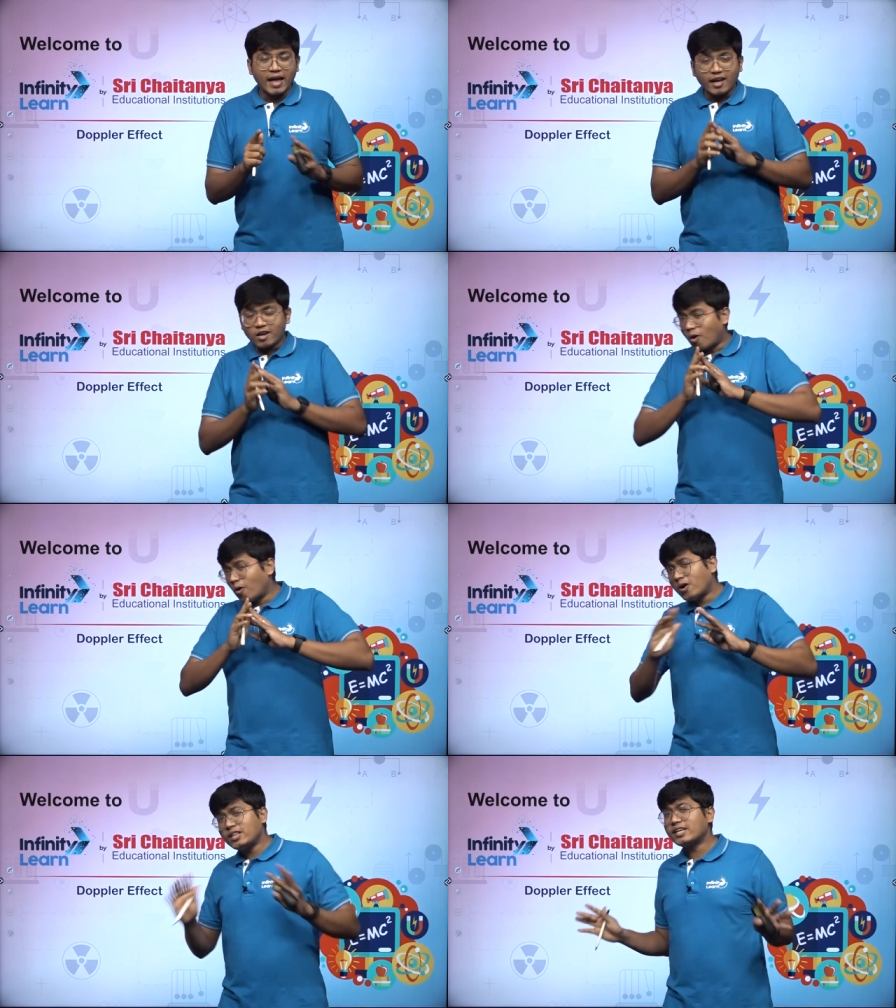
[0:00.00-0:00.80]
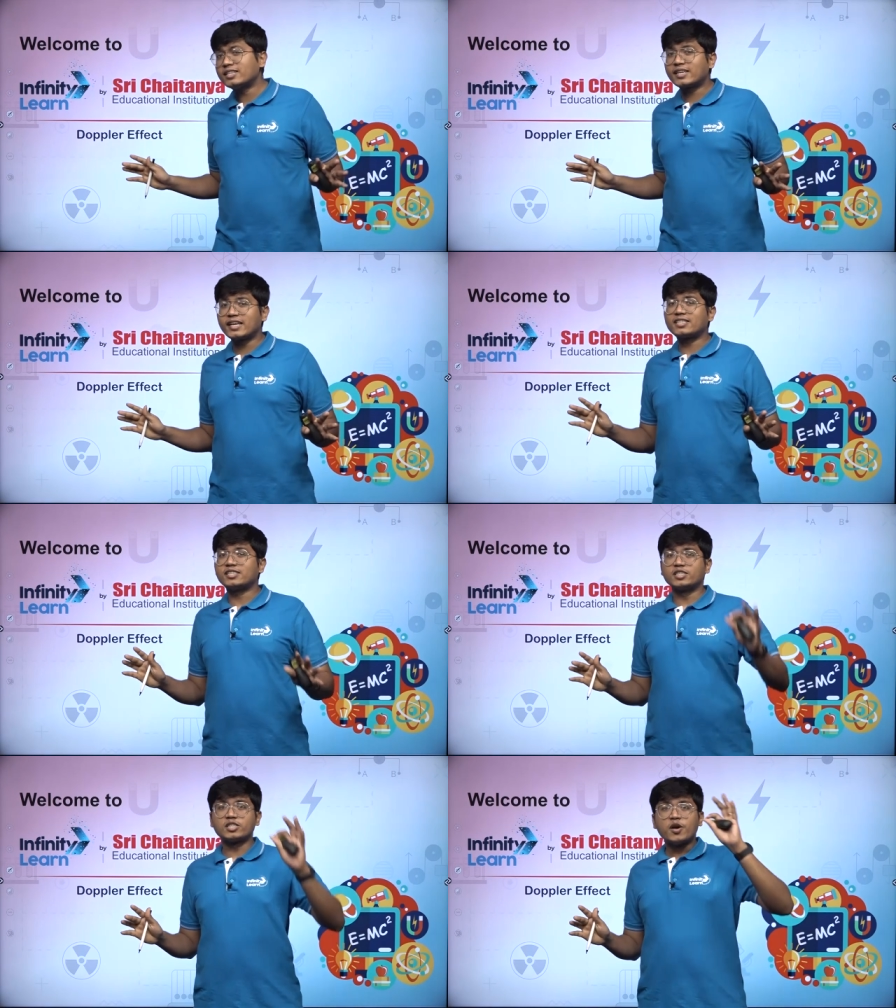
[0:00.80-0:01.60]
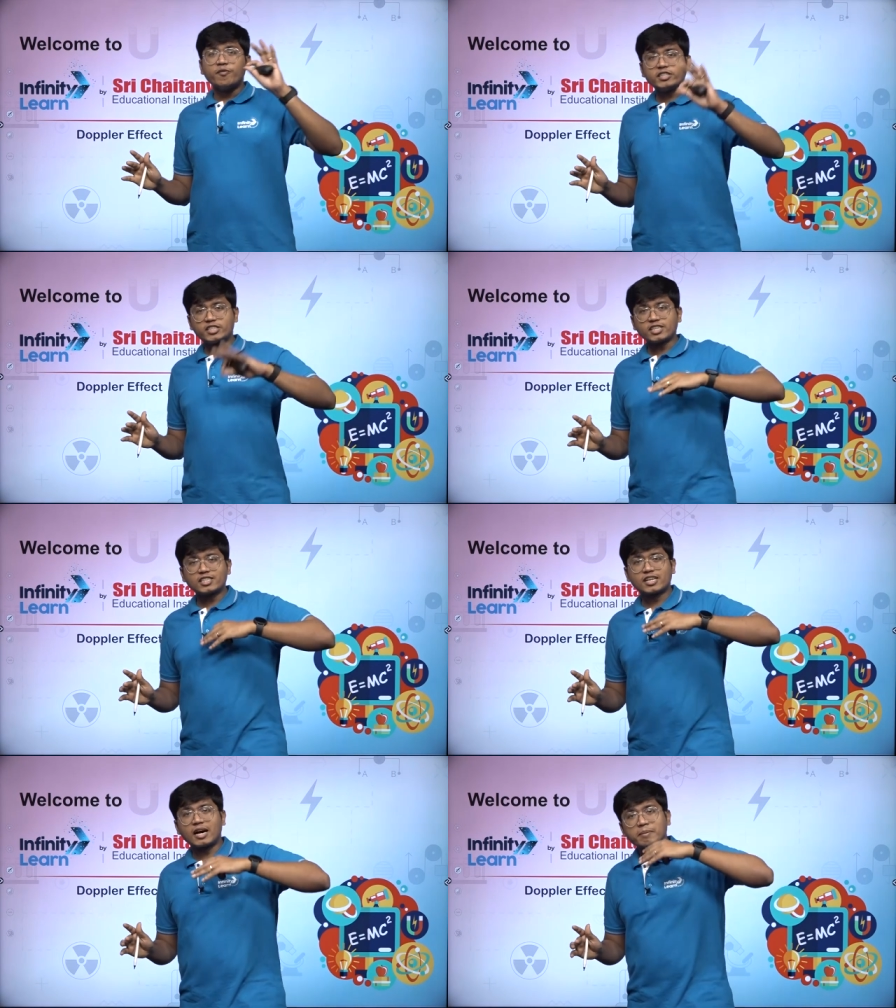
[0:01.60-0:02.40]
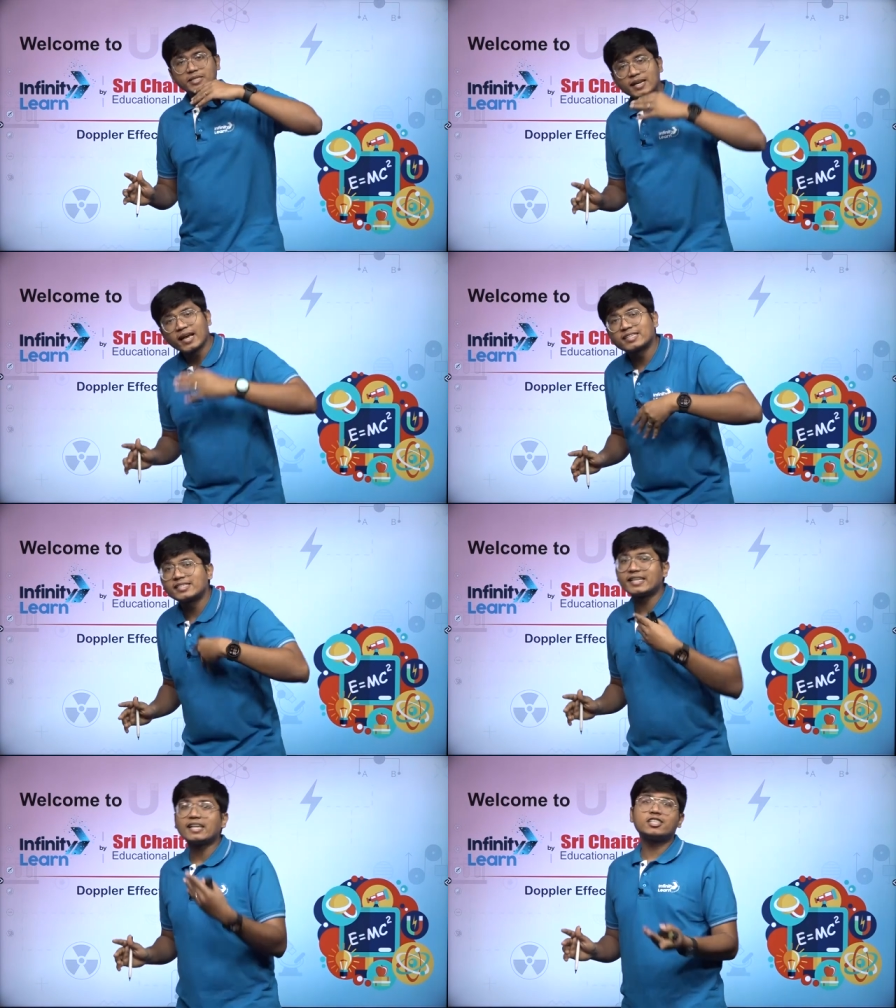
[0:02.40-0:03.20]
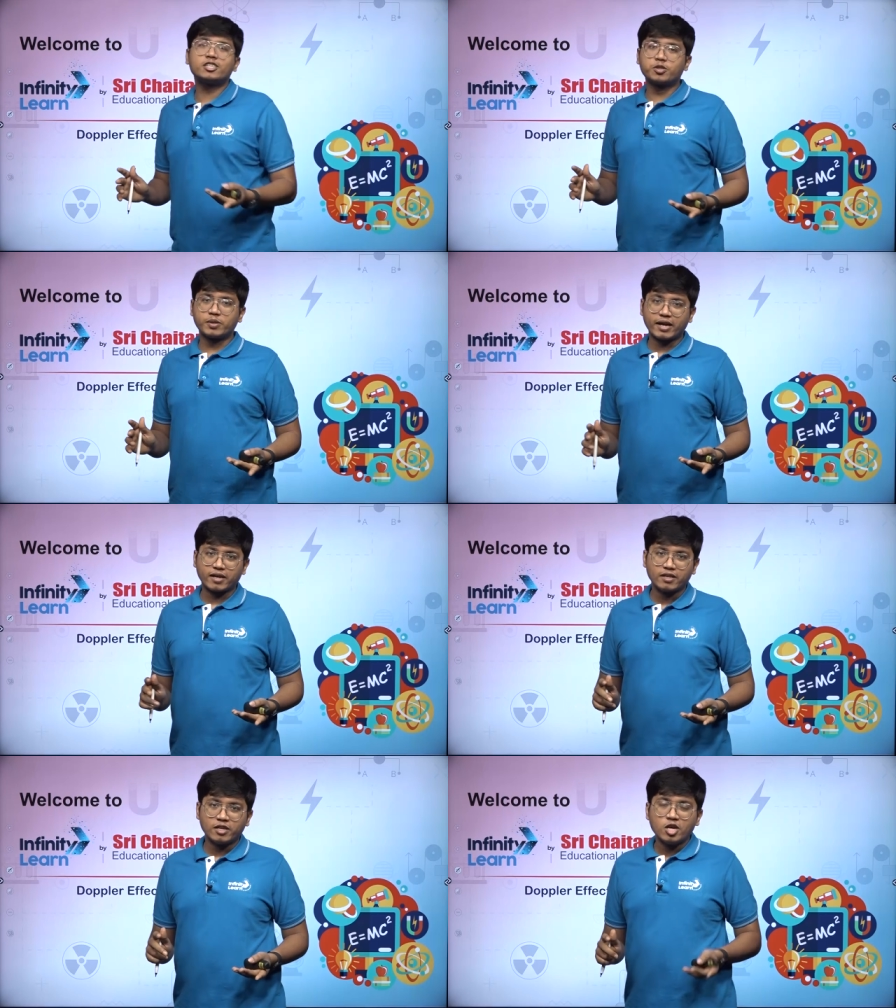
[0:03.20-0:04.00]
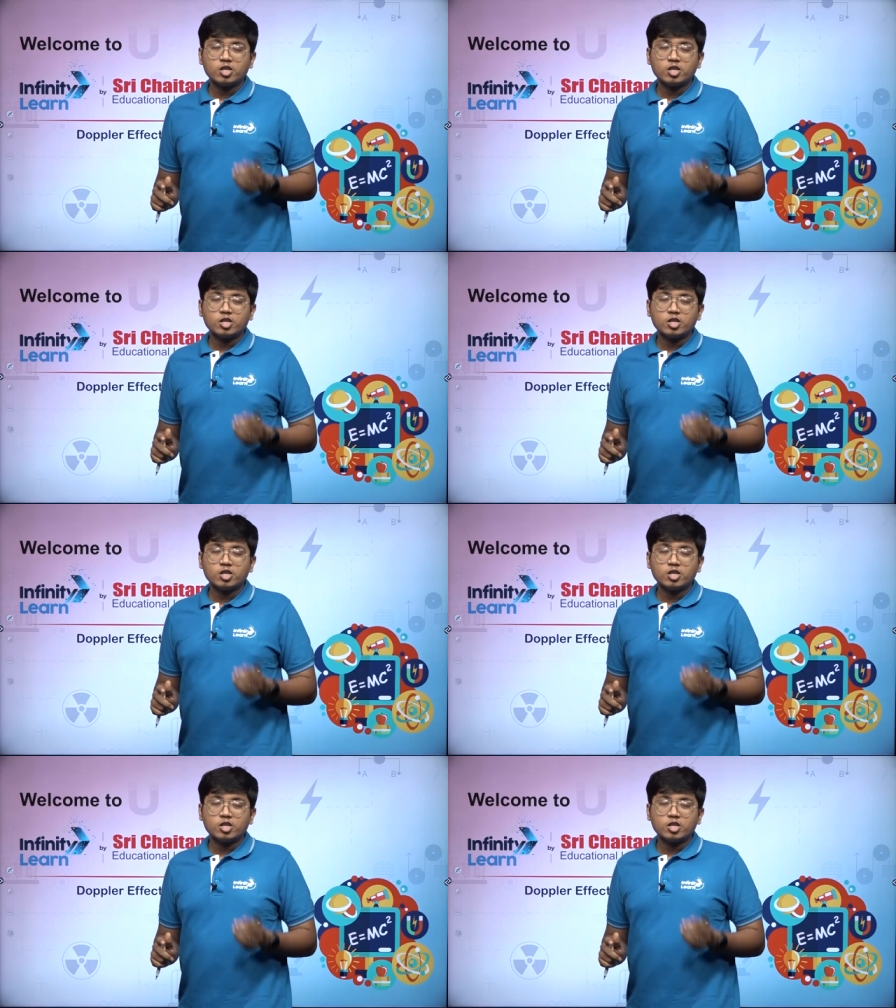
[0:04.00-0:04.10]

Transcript: And all the other cases will just come as an extension to that.